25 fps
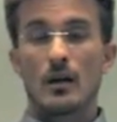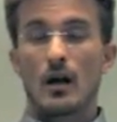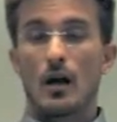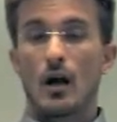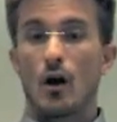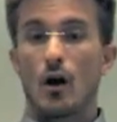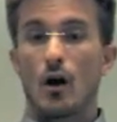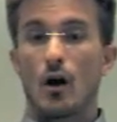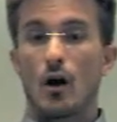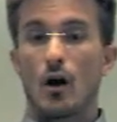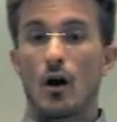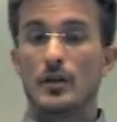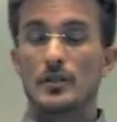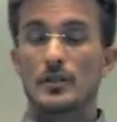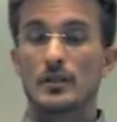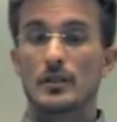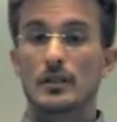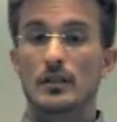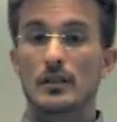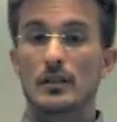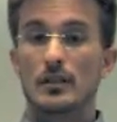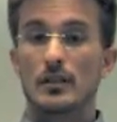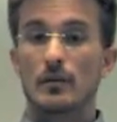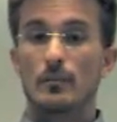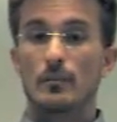help us
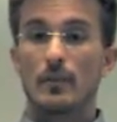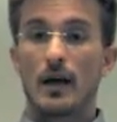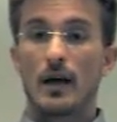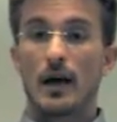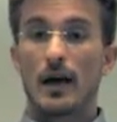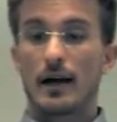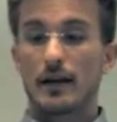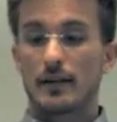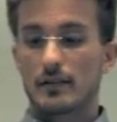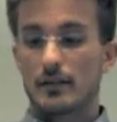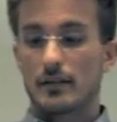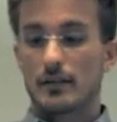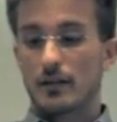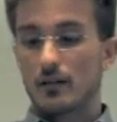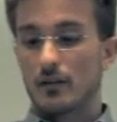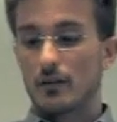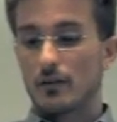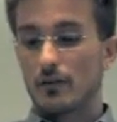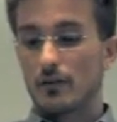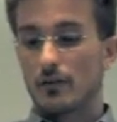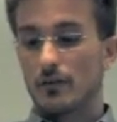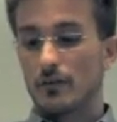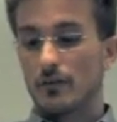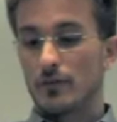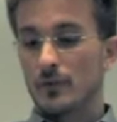keep
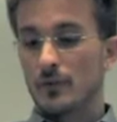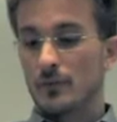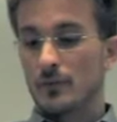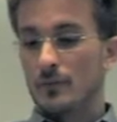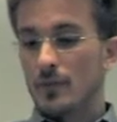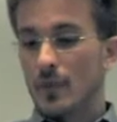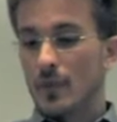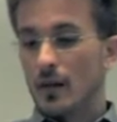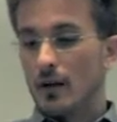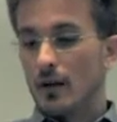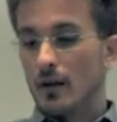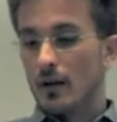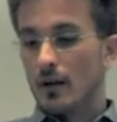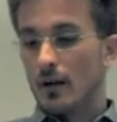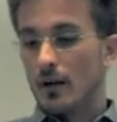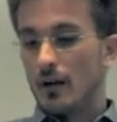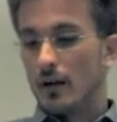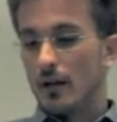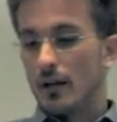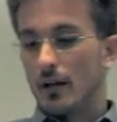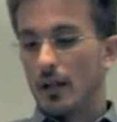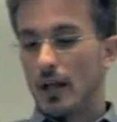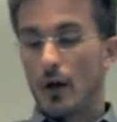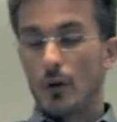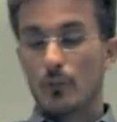active,
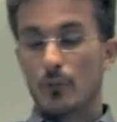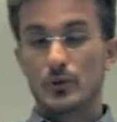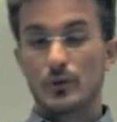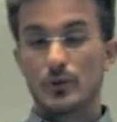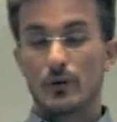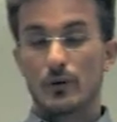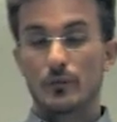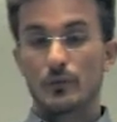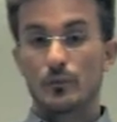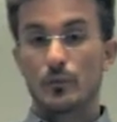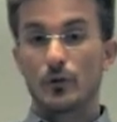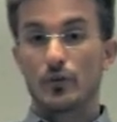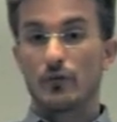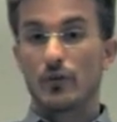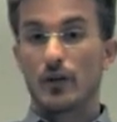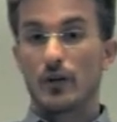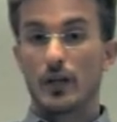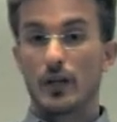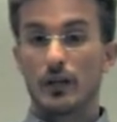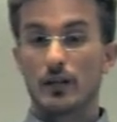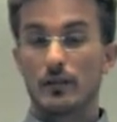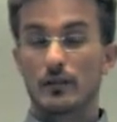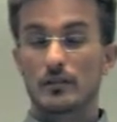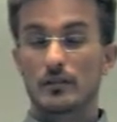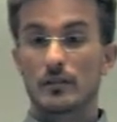it helps us
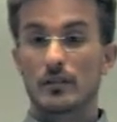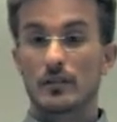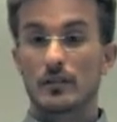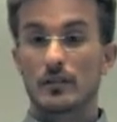prevent